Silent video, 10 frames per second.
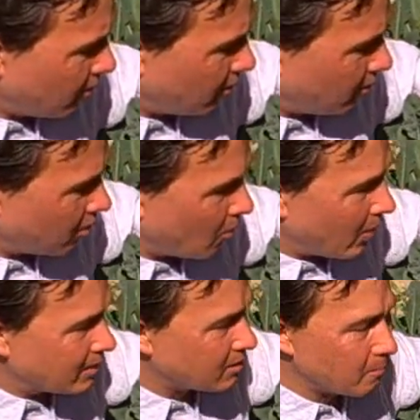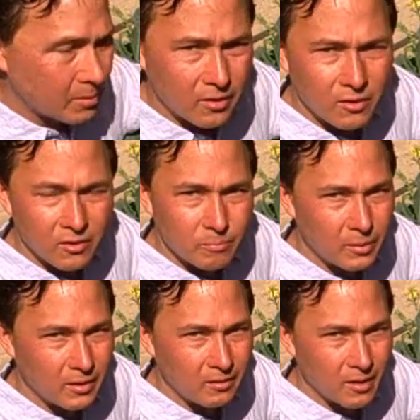than the white Siberian is.
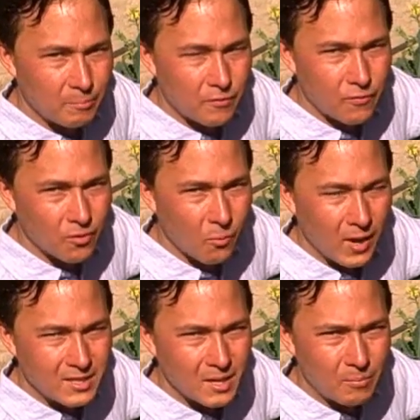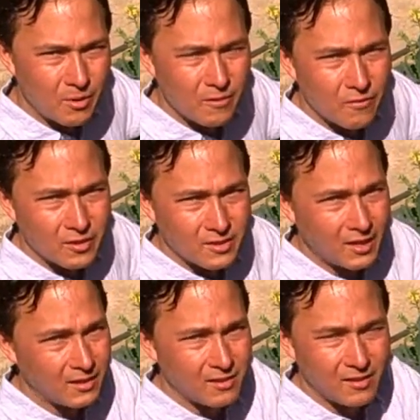But I prefer the white Siberian for the
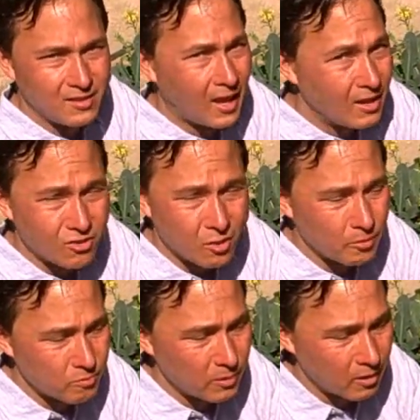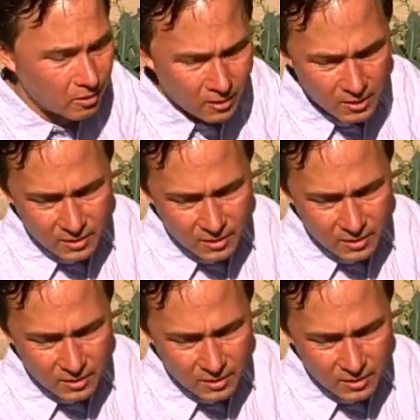taste. It tastes so much better.